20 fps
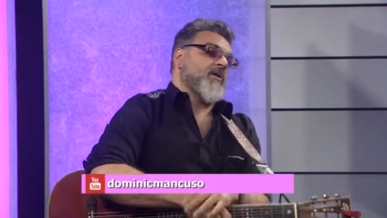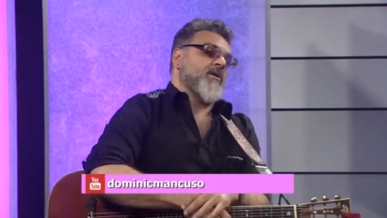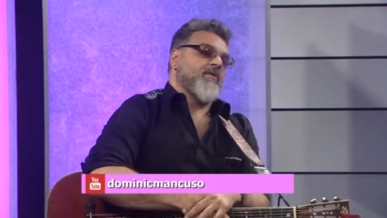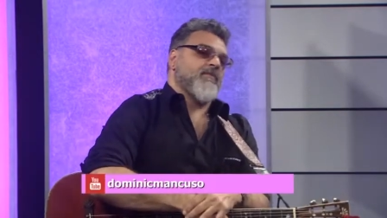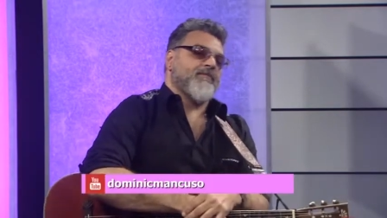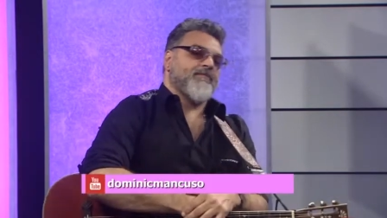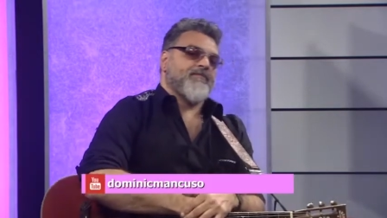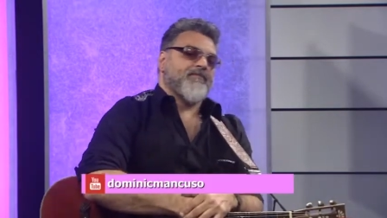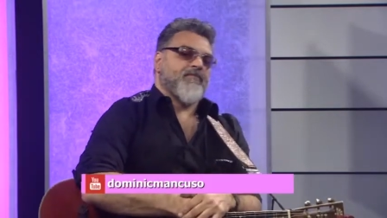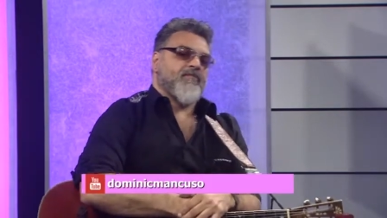
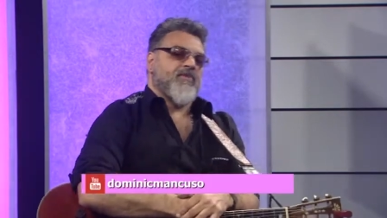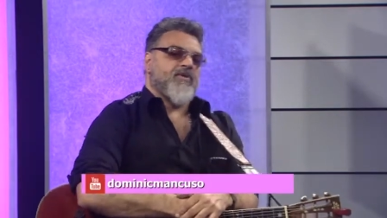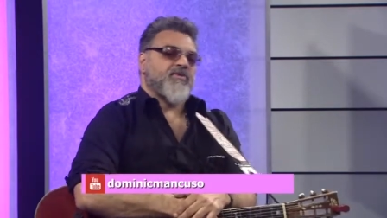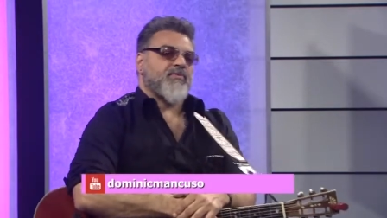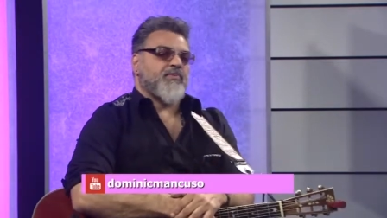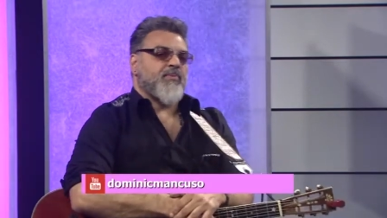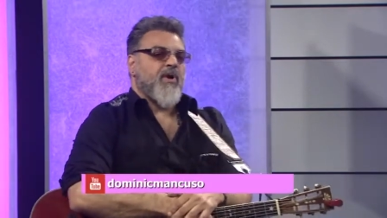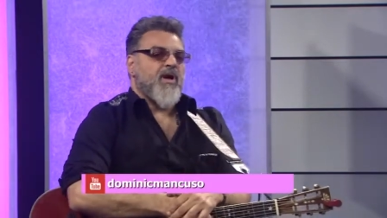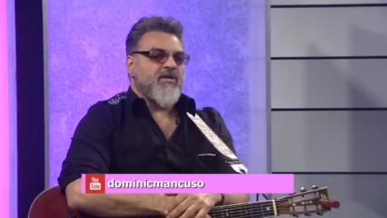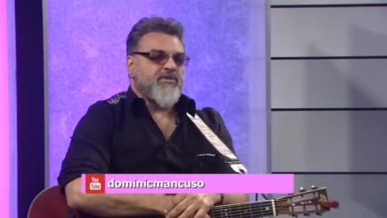And this
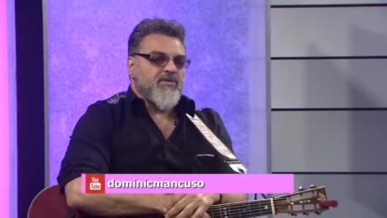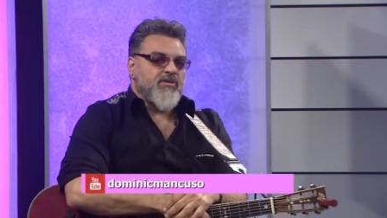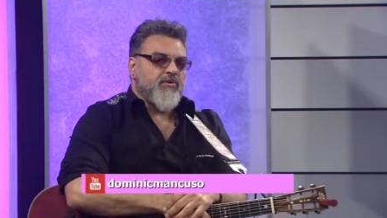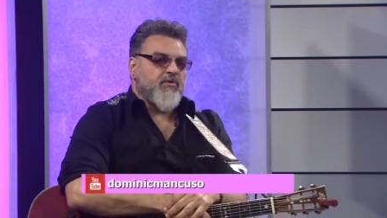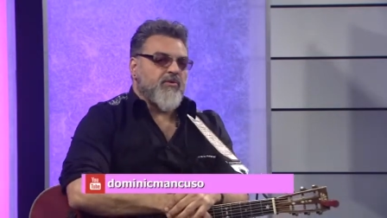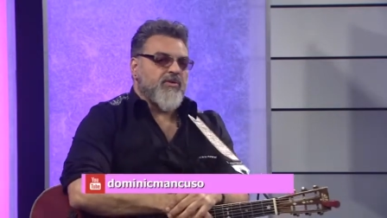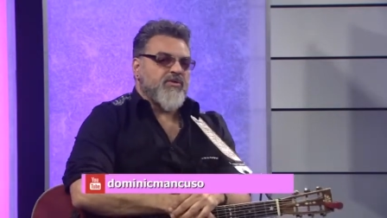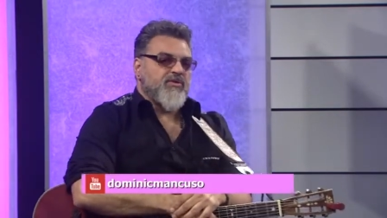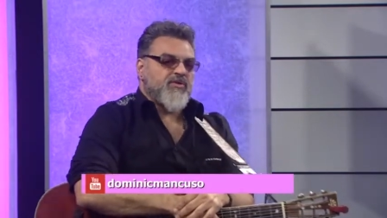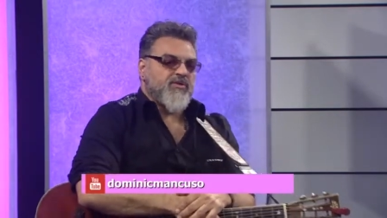project
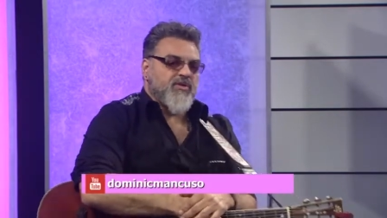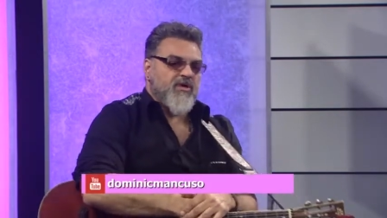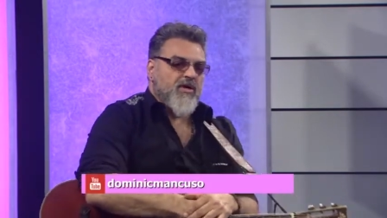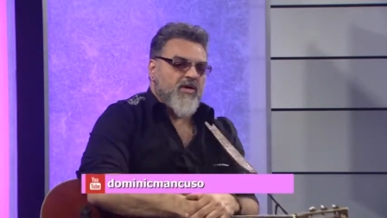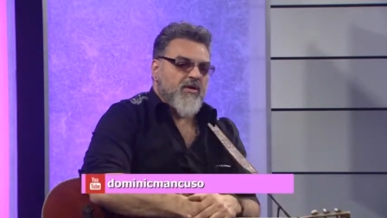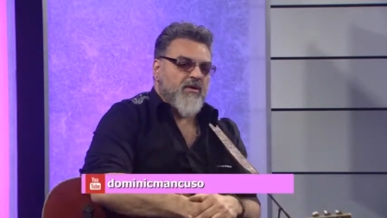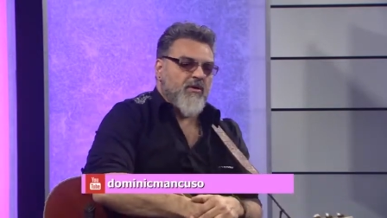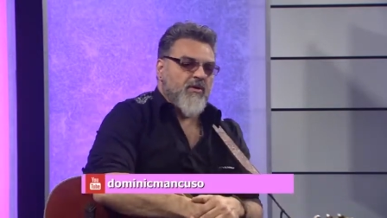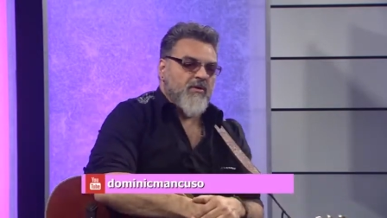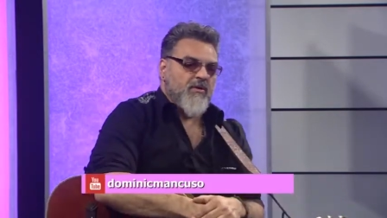was
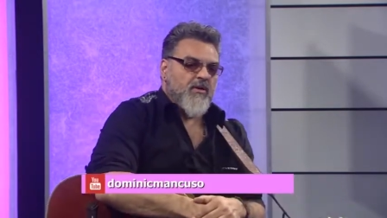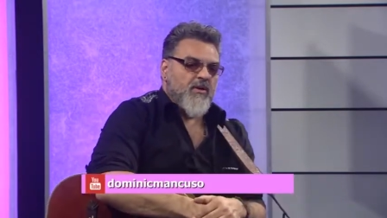uh,